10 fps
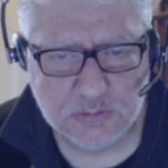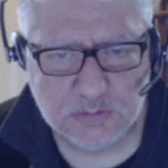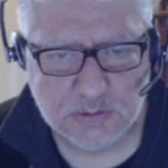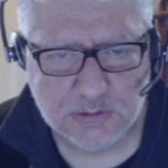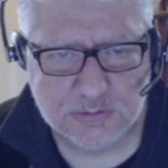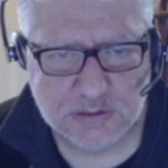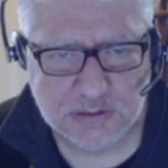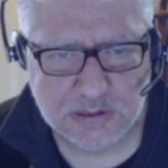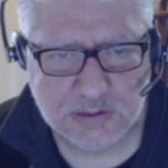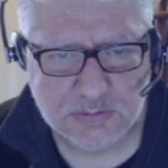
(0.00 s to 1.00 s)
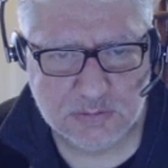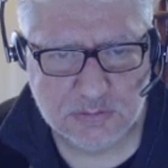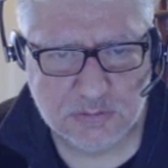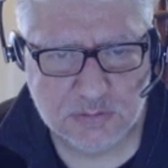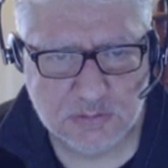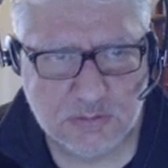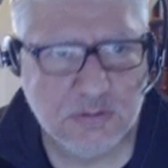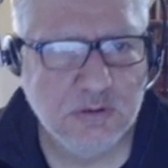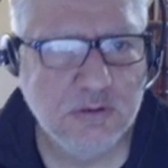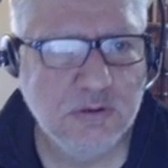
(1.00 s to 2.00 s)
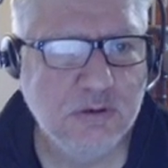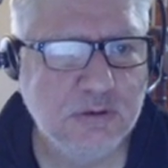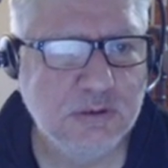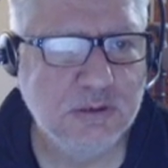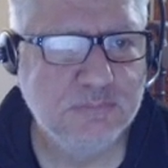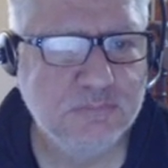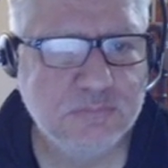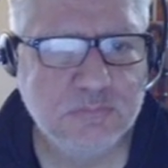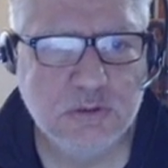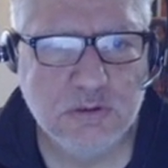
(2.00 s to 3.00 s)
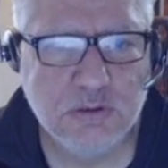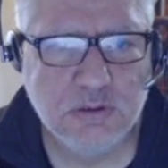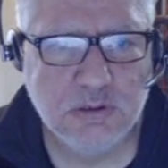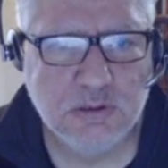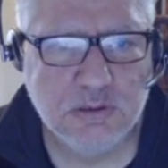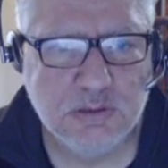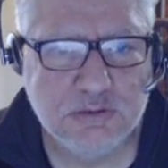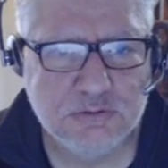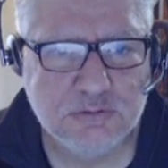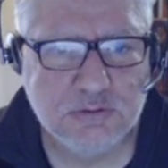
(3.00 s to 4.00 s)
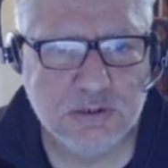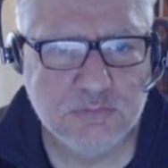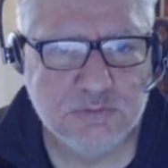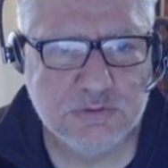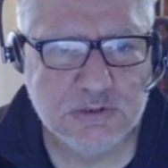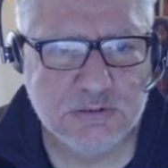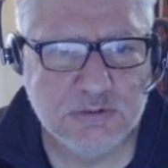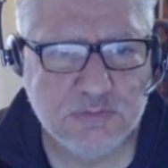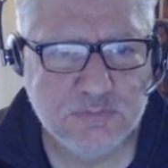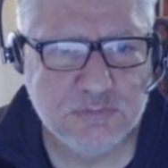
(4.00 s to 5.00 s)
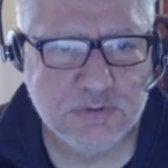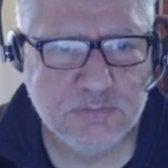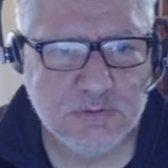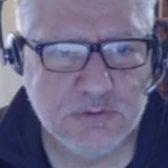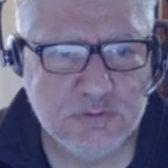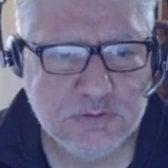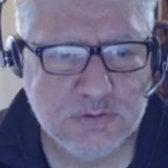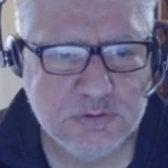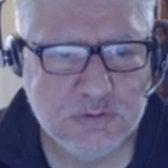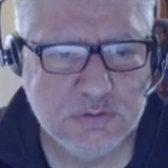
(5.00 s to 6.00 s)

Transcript: It looks like I can, okay. Let's try resizing from somewhere else.